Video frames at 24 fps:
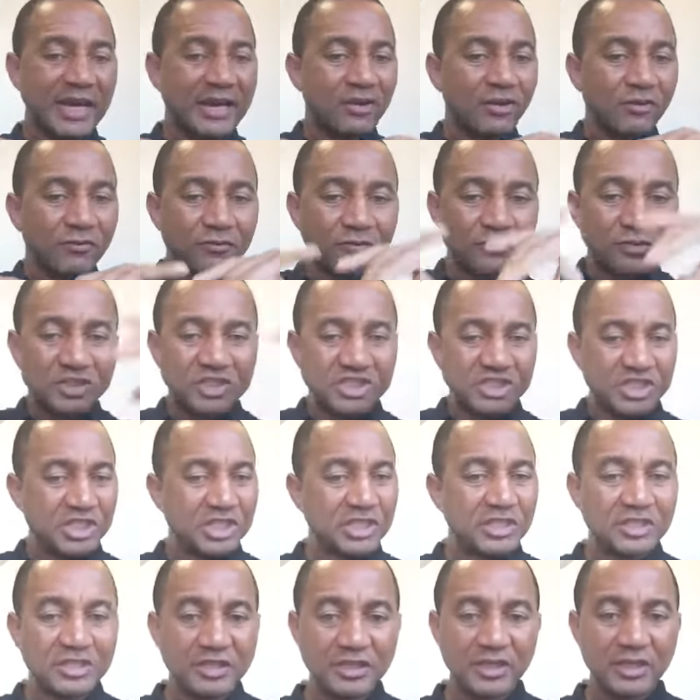kind of
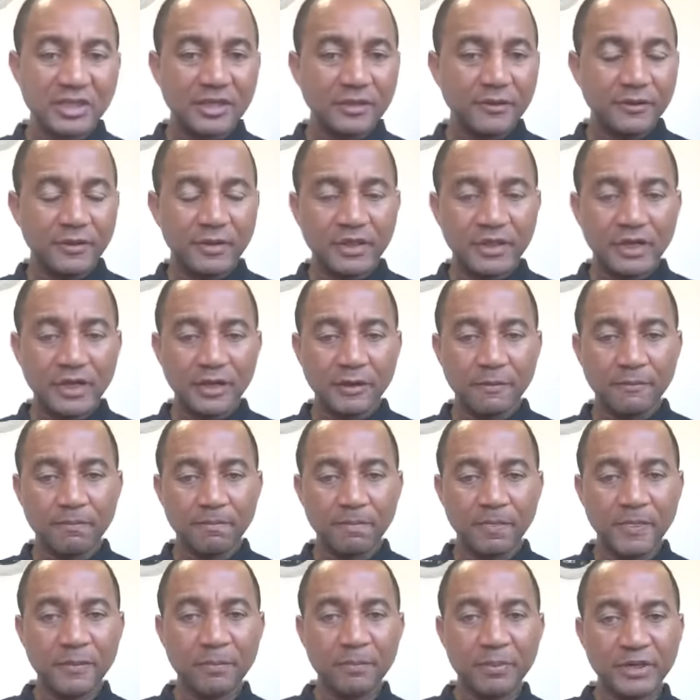rejigged
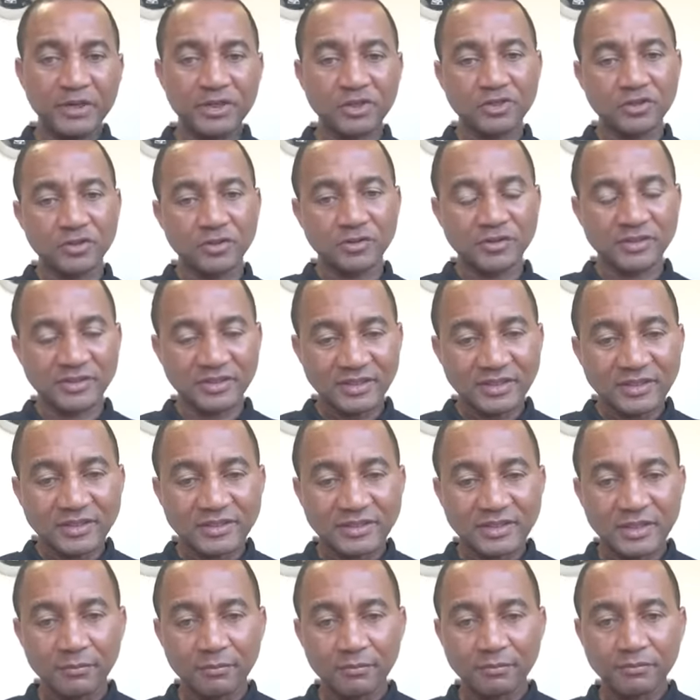the pension
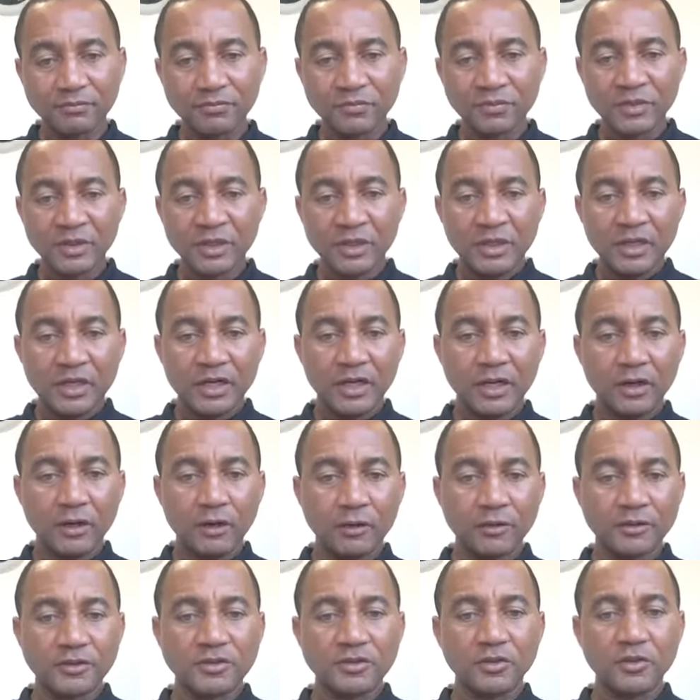system a
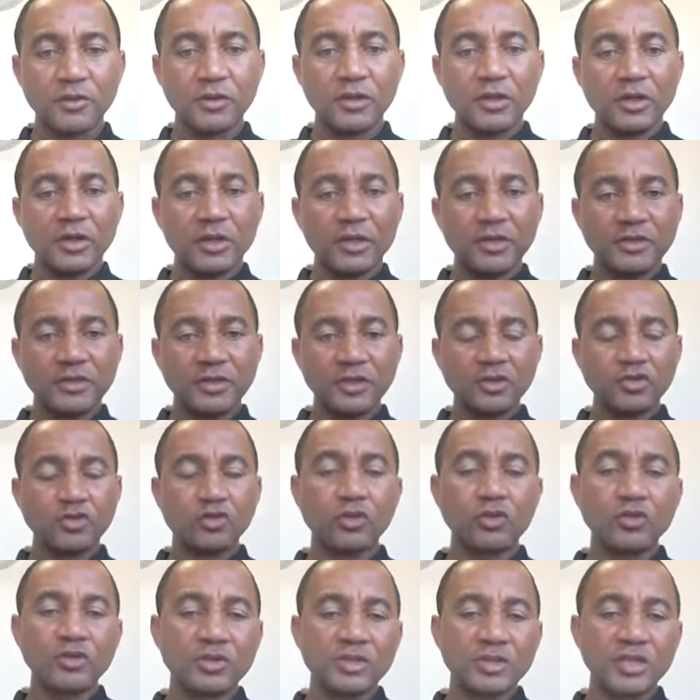lot. So it
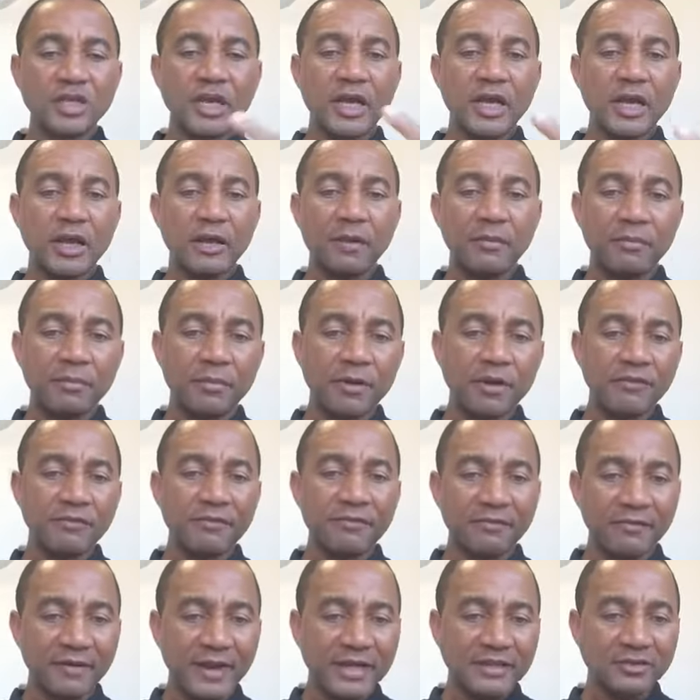introduced a
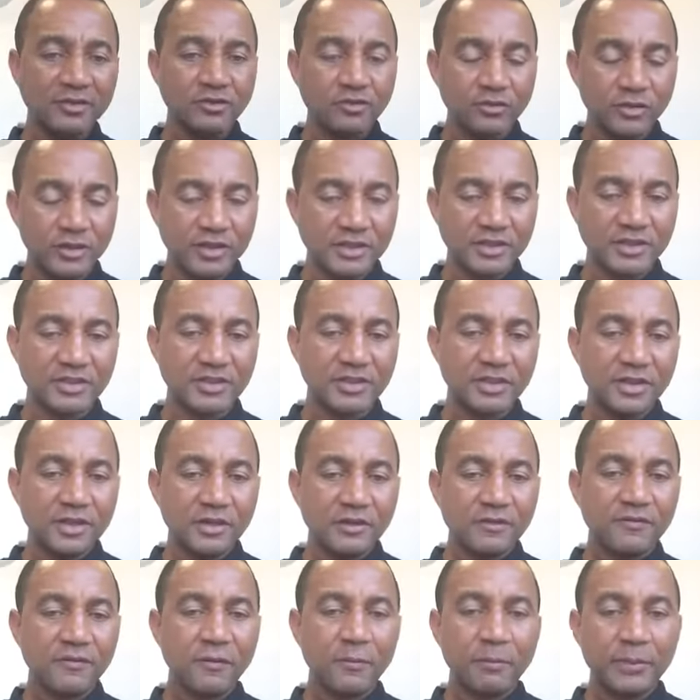flat rate
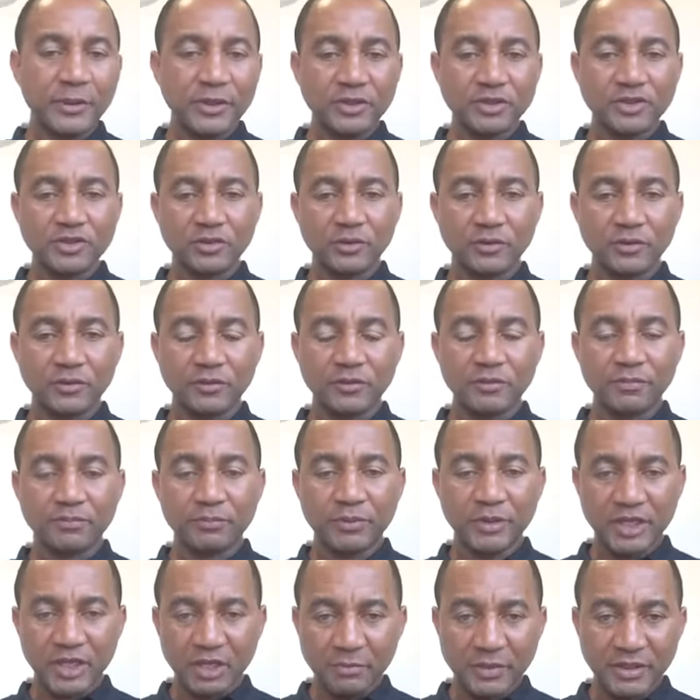for pension
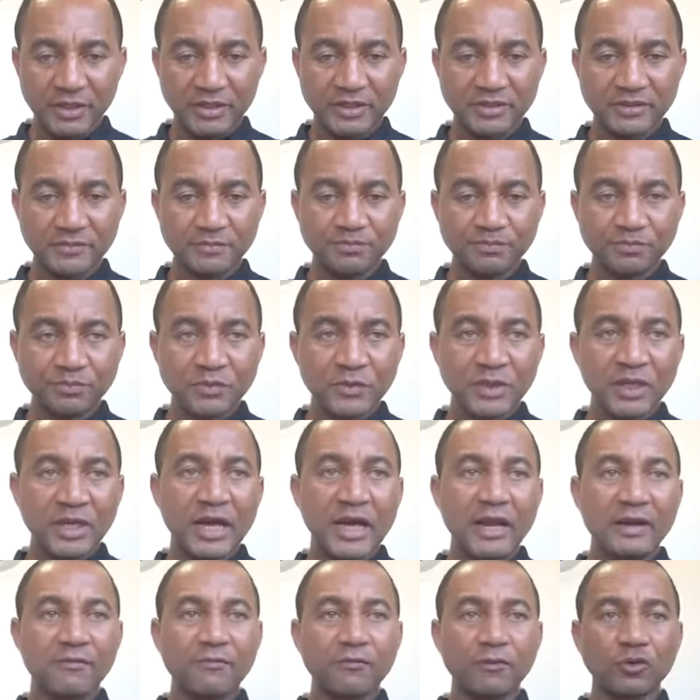payment,
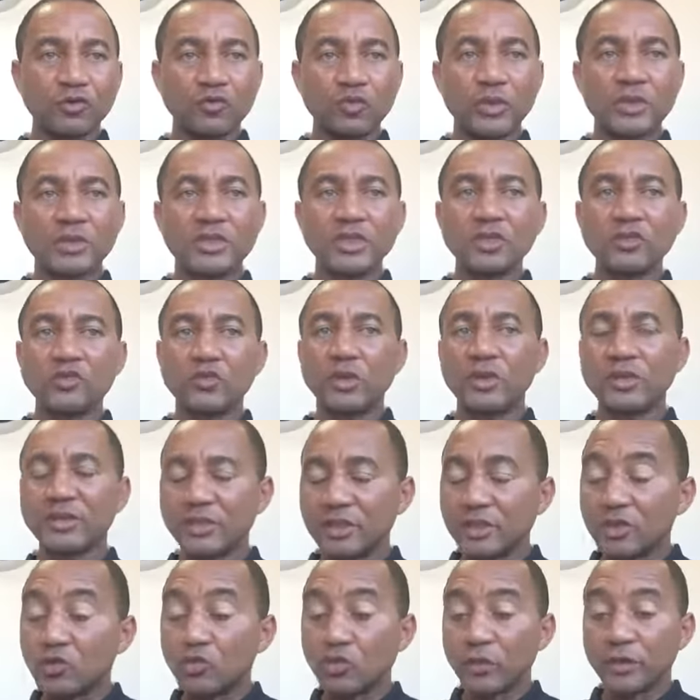and for
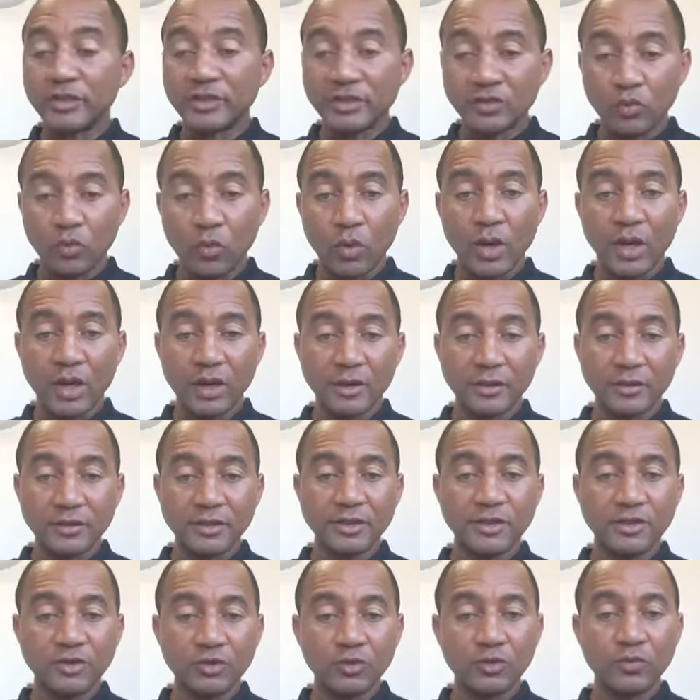2020-21
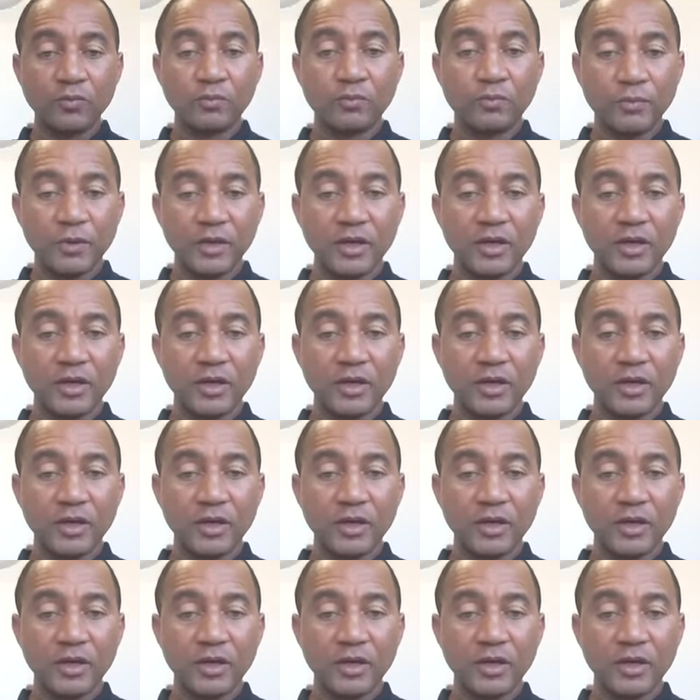the new